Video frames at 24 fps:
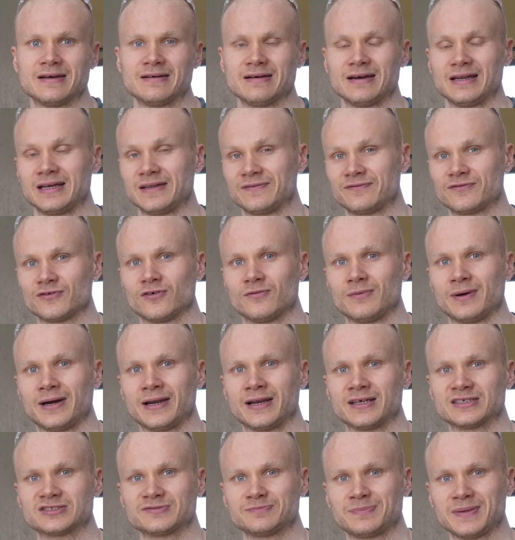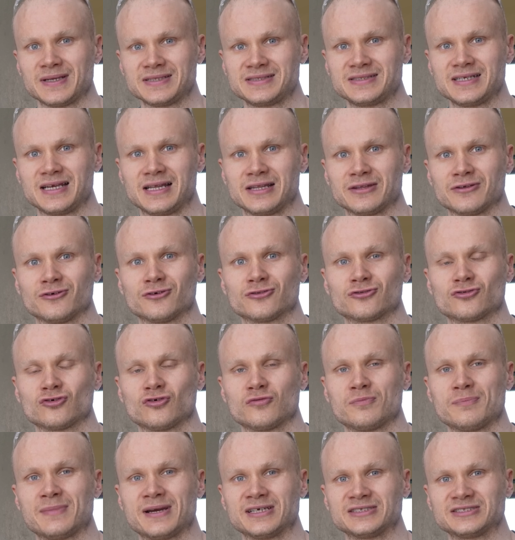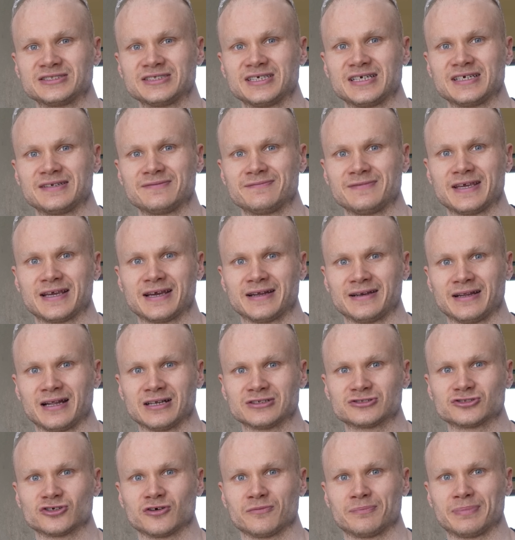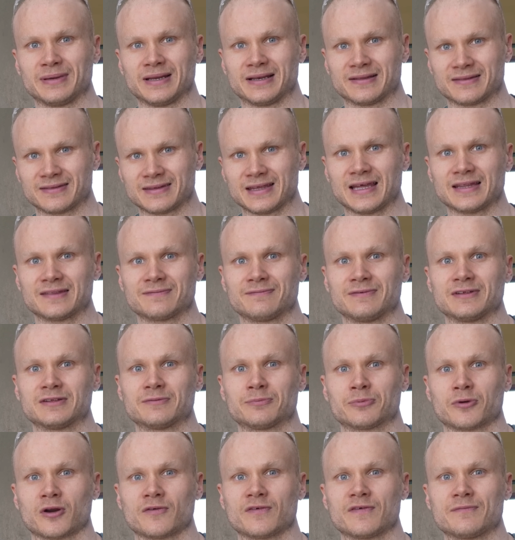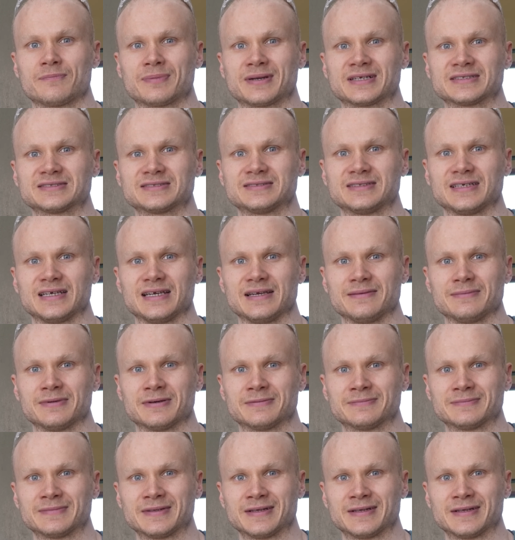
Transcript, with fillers: And if you want a special YouTube machine, we can also build that with Profi Press team.